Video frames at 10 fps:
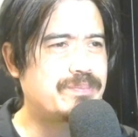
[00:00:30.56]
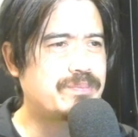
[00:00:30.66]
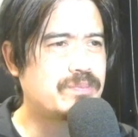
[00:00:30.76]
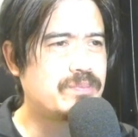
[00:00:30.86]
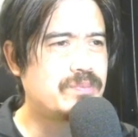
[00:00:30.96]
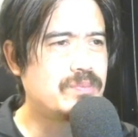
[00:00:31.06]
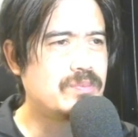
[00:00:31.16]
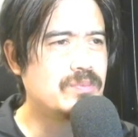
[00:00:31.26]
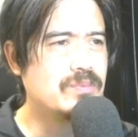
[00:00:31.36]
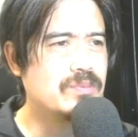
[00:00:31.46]

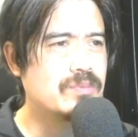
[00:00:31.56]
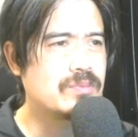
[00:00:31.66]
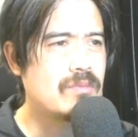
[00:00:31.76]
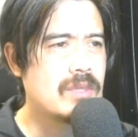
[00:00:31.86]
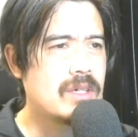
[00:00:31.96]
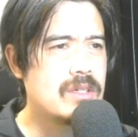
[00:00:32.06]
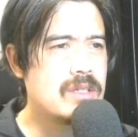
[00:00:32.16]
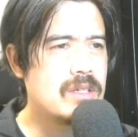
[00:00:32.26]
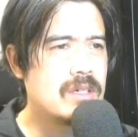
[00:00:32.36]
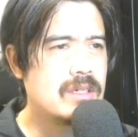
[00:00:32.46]

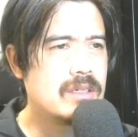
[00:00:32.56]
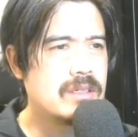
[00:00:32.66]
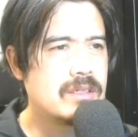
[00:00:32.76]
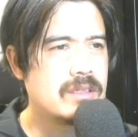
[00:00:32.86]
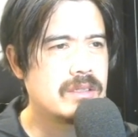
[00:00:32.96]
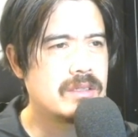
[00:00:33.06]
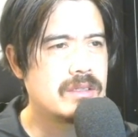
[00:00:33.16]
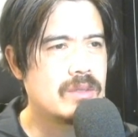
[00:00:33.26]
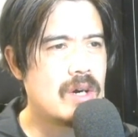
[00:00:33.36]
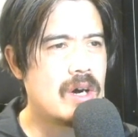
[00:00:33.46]

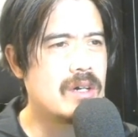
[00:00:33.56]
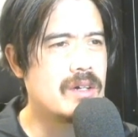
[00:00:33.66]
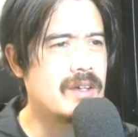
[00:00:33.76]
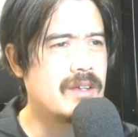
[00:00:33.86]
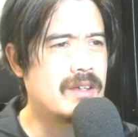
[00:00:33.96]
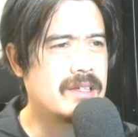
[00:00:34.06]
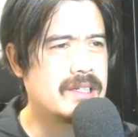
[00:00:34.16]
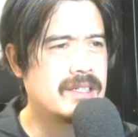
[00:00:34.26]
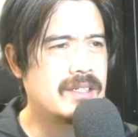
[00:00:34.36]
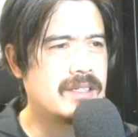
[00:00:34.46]

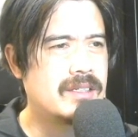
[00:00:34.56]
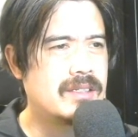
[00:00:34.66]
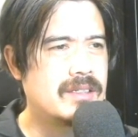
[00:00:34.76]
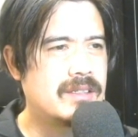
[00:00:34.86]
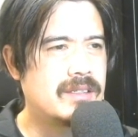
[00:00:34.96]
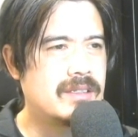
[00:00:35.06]
(silence)